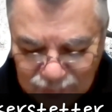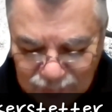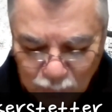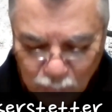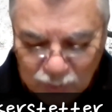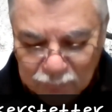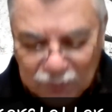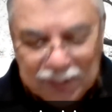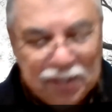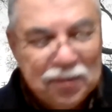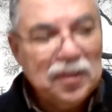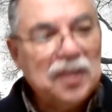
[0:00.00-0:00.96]
What do
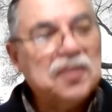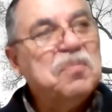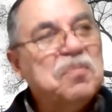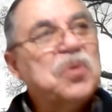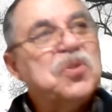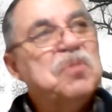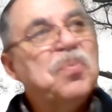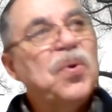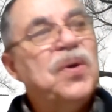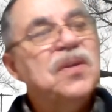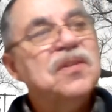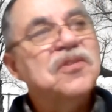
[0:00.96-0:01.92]
you think the most
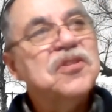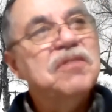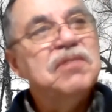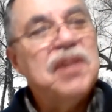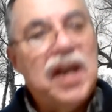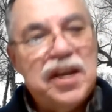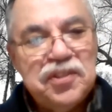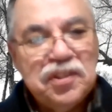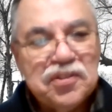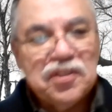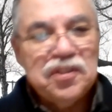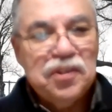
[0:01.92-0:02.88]
important civilizing
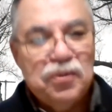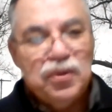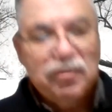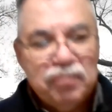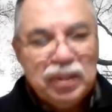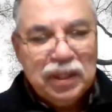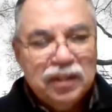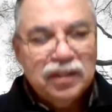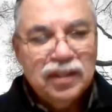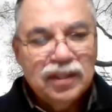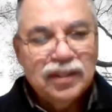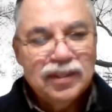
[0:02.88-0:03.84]
skill would have
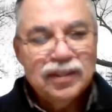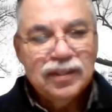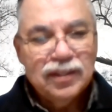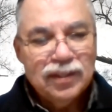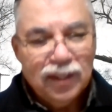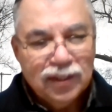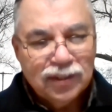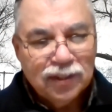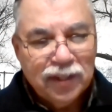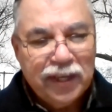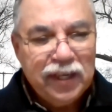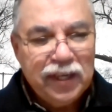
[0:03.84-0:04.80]
been in the
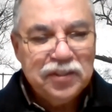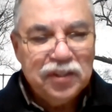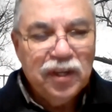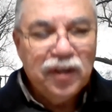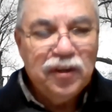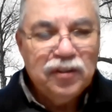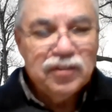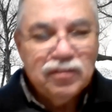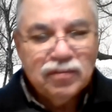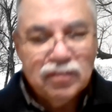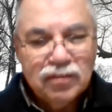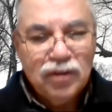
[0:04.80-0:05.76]
late 1800s?
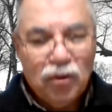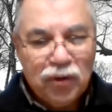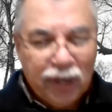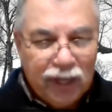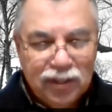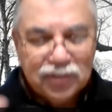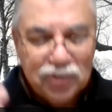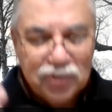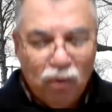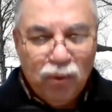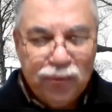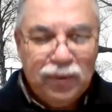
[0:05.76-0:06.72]
Okay, let's go
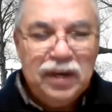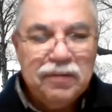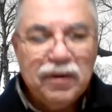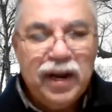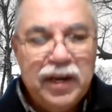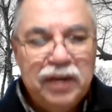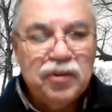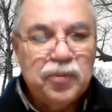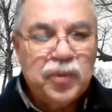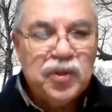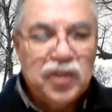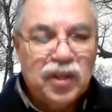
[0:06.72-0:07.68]
with reading, writing,
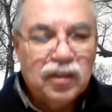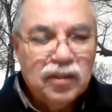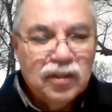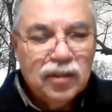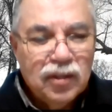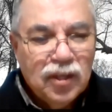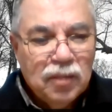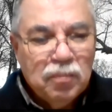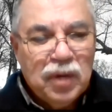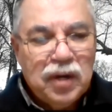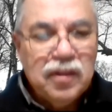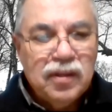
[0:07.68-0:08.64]
arithmetic.
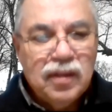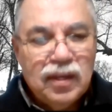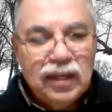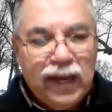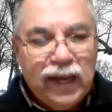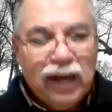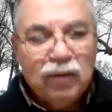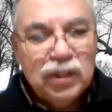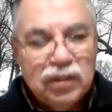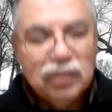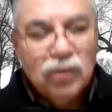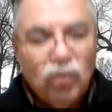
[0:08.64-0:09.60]
But other than that,
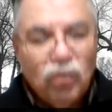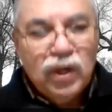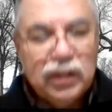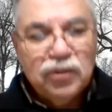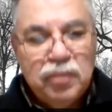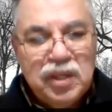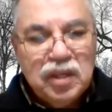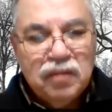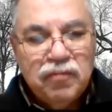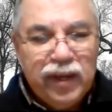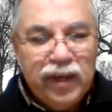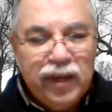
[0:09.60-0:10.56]
what could be
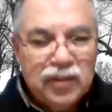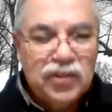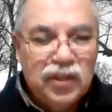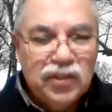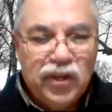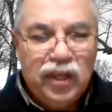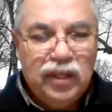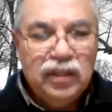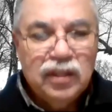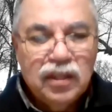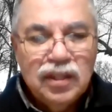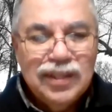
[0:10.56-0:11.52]
advanced as a
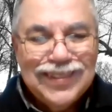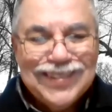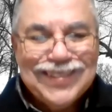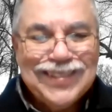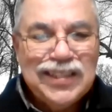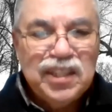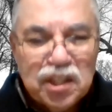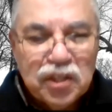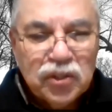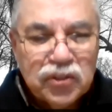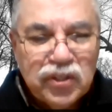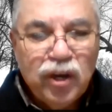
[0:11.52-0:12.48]

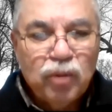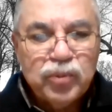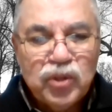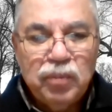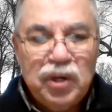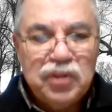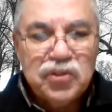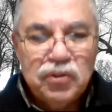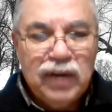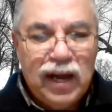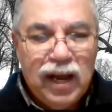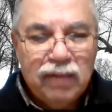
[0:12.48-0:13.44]
skill to help somebody
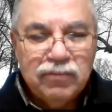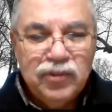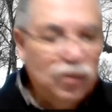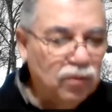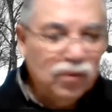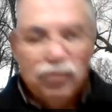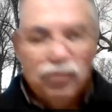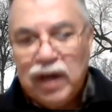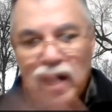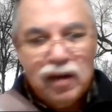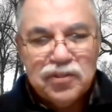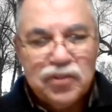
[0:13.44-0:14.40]
survive,
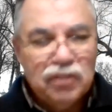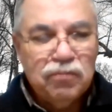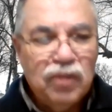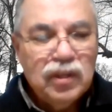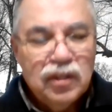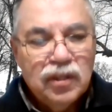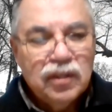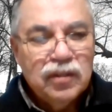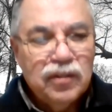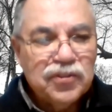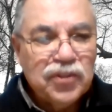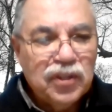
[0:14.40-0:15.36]
regardless of
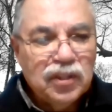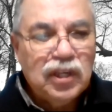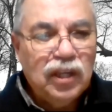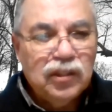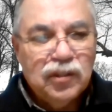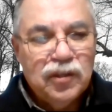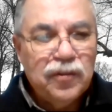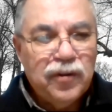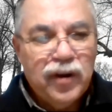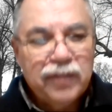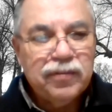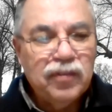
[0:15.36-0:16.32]
their skin color or
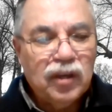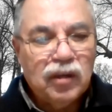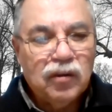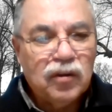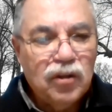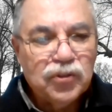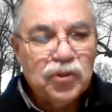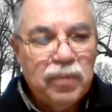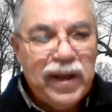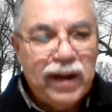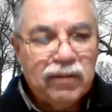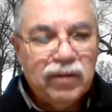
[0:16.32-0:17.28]
their ethnic or cultural
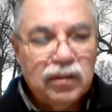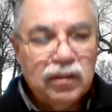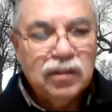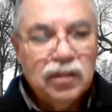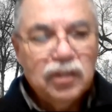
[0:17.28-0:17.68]
background?